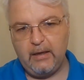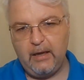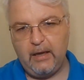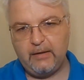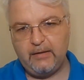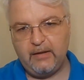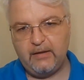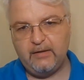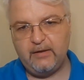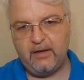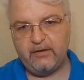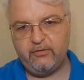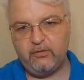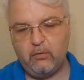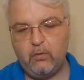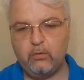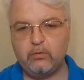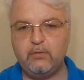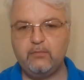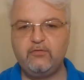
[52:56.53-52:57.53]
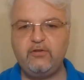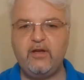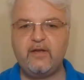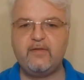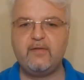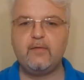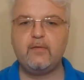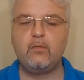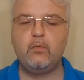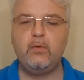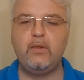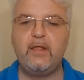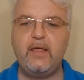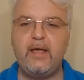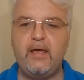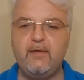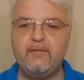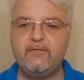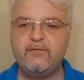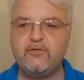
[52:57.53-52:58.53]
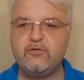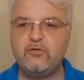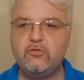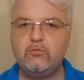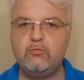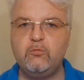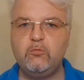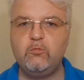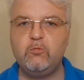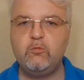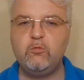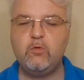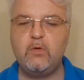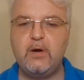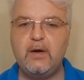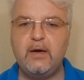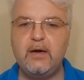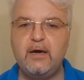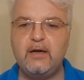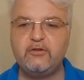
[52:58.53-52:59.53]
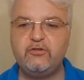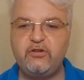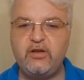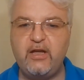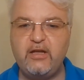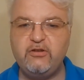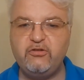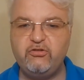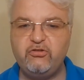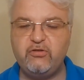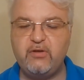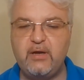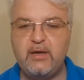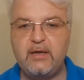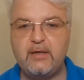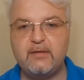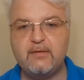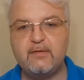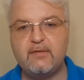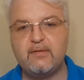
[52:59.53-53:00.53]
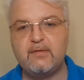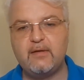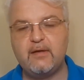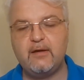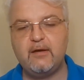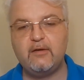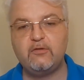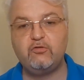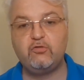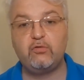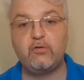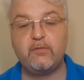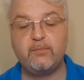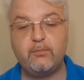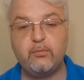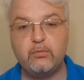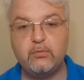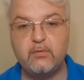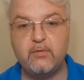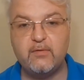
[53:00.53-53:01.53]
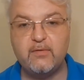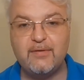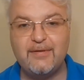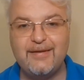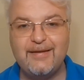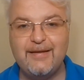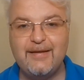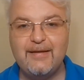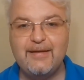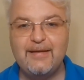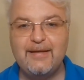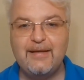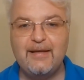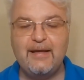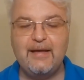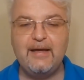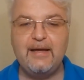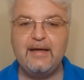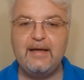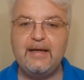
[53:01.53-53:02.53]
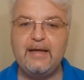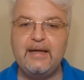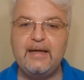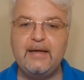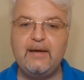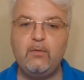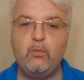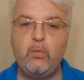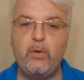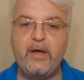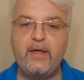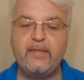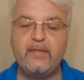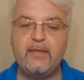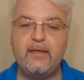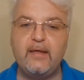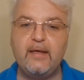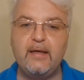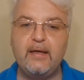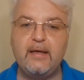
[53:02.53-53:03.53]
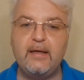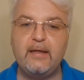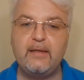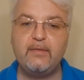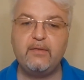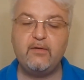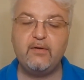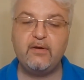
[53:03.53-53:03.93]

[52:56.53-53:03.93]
the International Court of Justice will have to change its jurisprudence when there